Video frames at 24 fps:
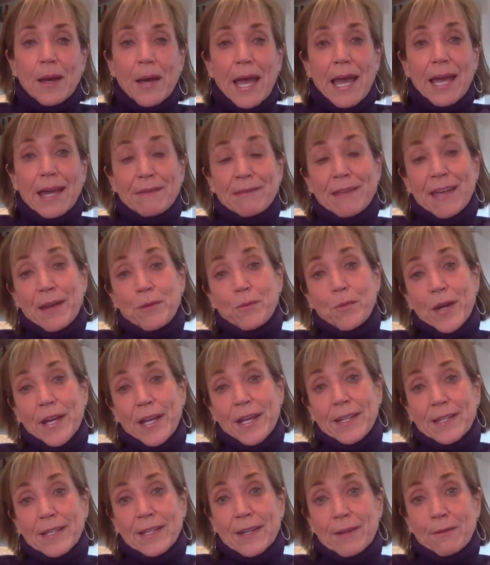And then
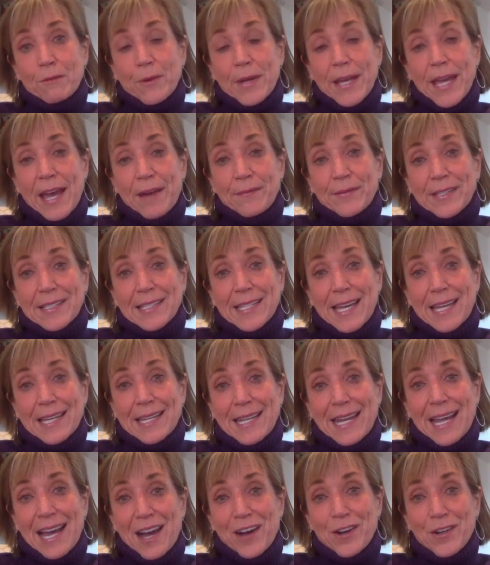when we have to take
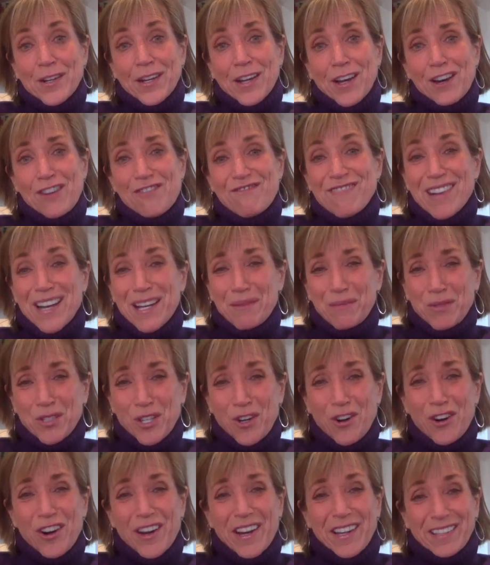it out and go, I'm
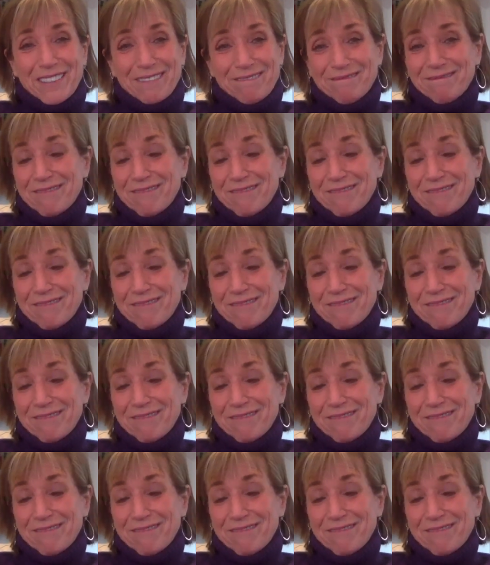sorry,